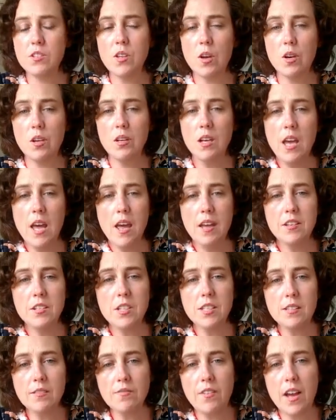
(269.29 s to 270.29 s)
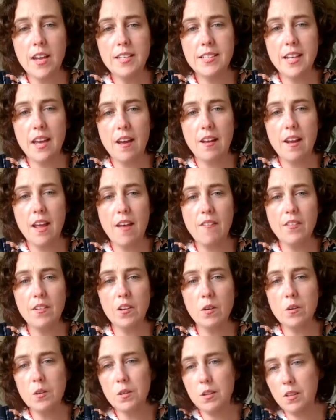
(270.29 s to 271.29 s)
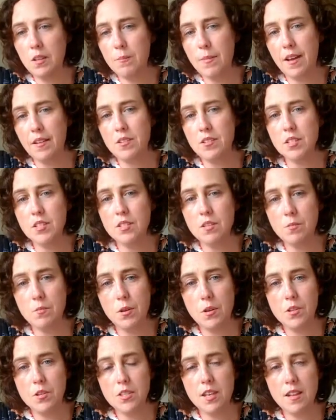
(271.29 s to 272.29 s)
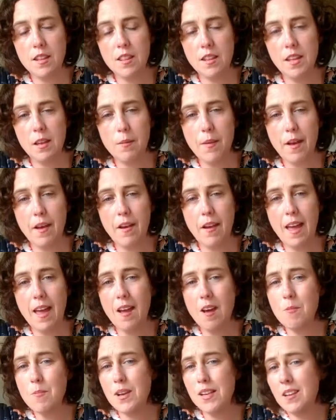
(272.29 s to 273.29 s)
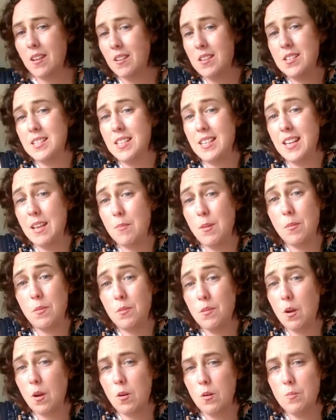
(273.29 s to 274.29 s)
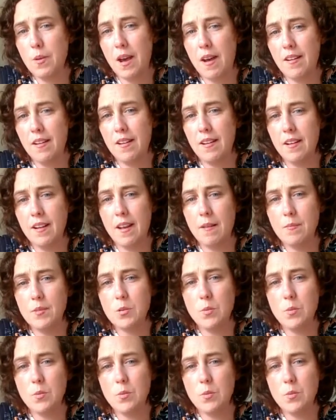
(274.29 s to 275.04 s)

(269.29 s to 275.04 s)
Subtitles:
So just find out, have a Google about distribution and think about, how am I going to let people know about it?